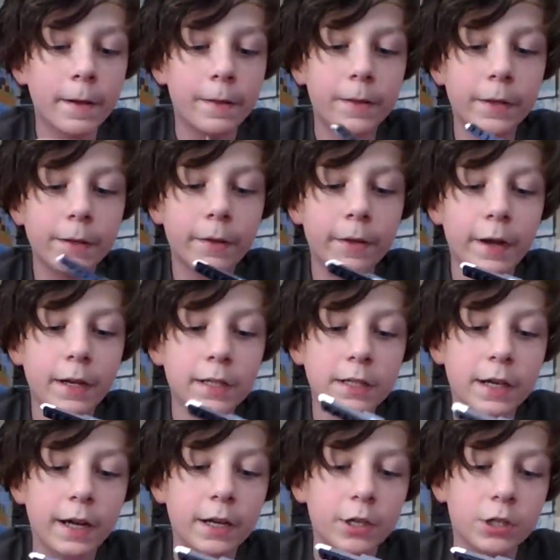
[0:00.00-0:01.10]
Then the legs
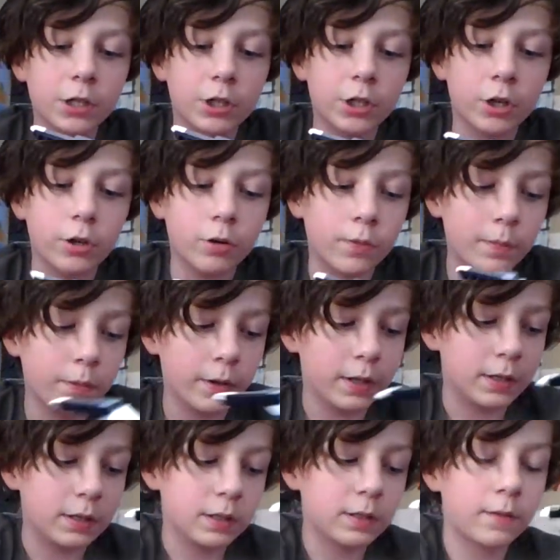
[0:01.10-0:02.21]
kind of just go
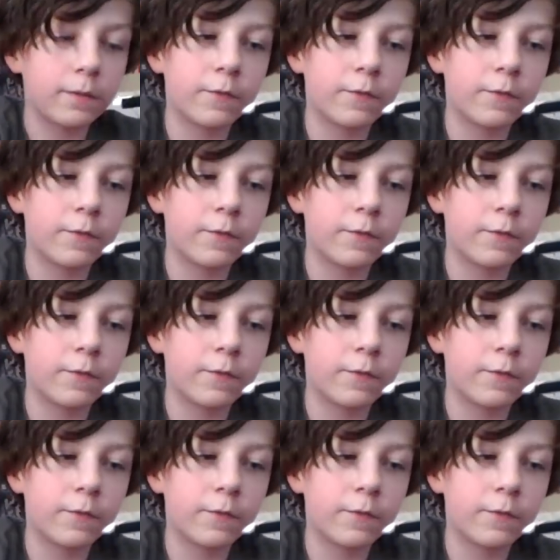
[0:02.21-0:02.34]
places.